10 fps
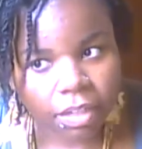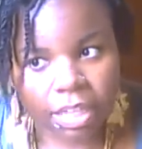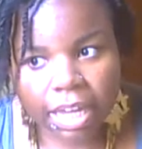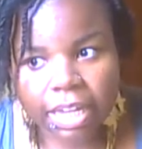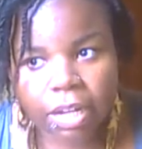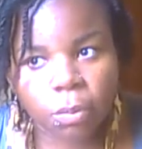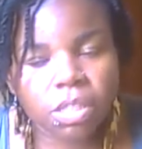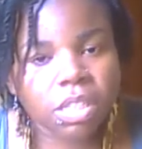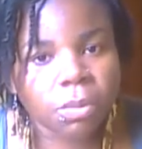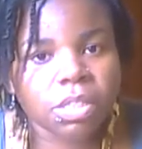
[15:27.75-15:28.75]
Like,
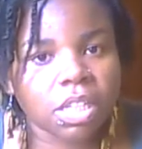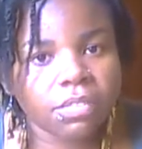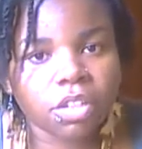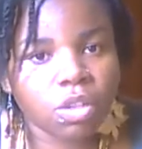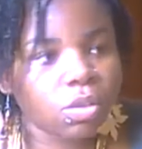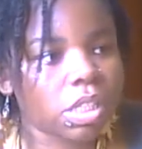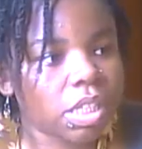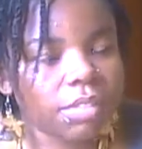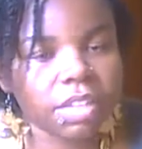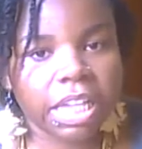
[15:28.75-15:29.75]
what's good for the goose
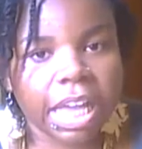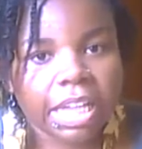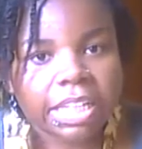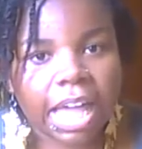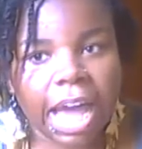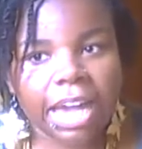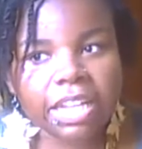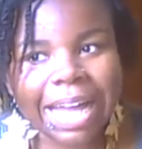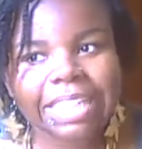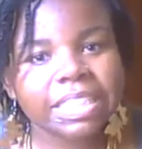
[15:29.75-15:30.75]
is good for the gander. Like,
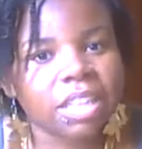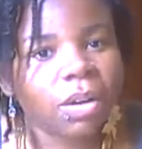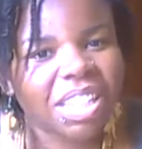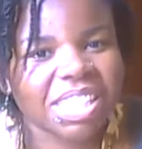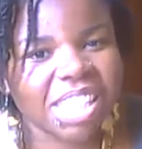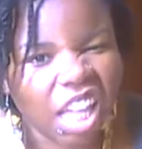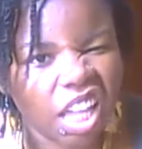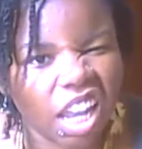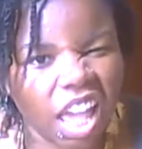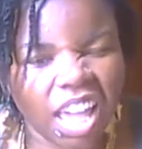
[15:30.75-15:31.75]
I just don't
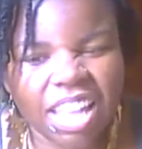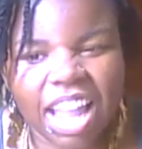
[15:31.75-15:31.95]
understand that.